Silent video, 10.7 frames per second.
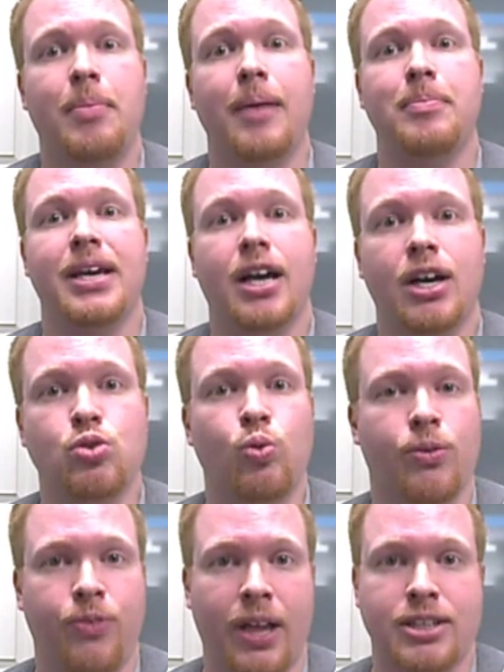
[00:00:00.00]
But because
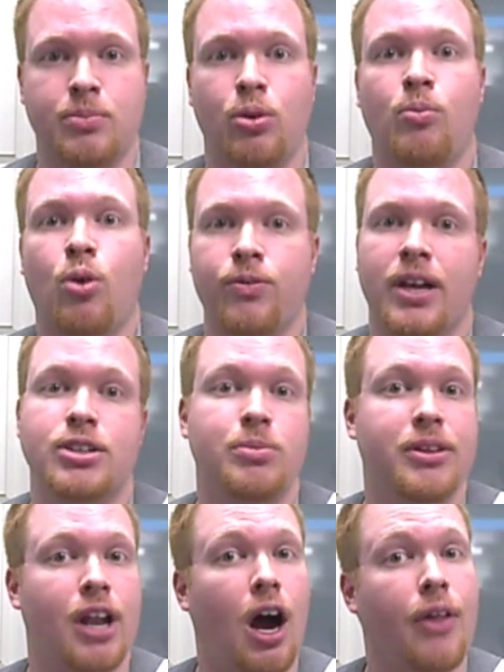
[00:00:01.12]
we're flexible, more
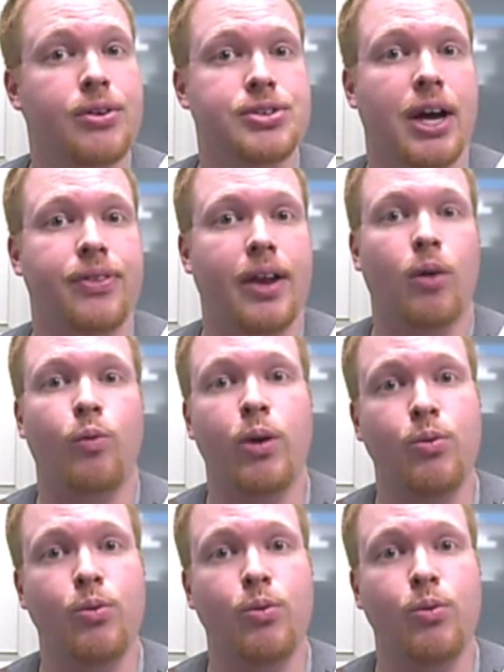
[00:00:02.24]
flexible than others out there,